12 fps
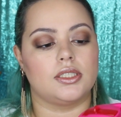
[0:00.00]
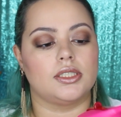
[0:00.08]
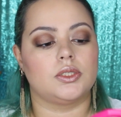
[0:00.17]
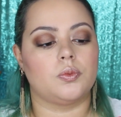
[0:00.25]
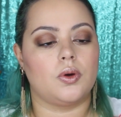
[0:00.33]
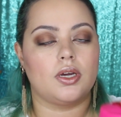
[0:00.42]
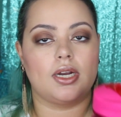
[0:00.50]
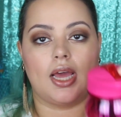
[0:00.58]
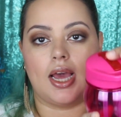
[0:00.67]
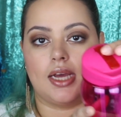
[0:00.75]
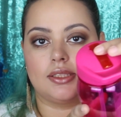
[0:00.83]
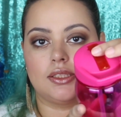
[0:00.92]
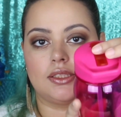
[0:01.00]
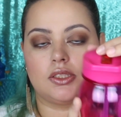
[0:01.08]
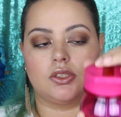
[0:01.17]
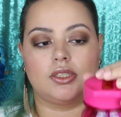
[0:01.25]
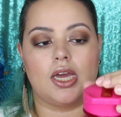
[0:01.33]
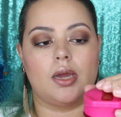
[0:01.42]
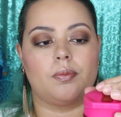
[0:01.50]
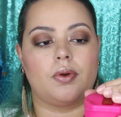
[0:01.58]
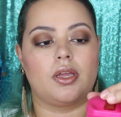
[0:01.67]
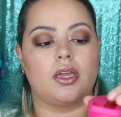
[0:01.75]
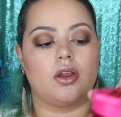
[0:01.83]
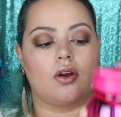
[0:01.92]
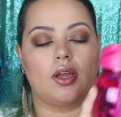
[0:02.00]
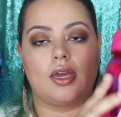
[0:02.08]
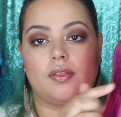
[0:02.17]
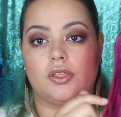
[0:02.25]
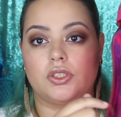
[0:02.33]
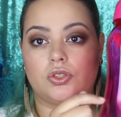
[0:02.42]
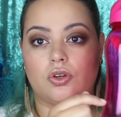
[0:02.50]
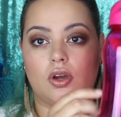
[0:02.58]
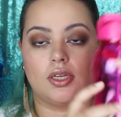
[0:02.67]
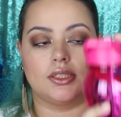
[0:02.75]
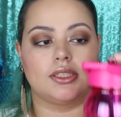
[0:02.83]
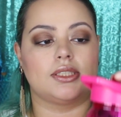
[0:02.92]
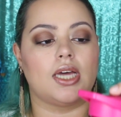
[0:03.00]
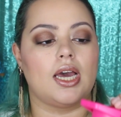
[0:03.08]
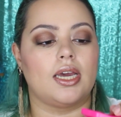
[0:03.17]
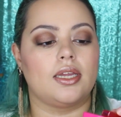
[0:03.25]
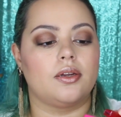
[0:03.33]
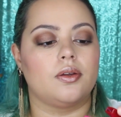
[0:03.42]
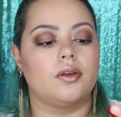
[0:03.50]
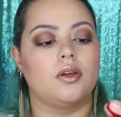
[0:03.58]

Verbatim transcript: this one has this little tab right here and the straw inside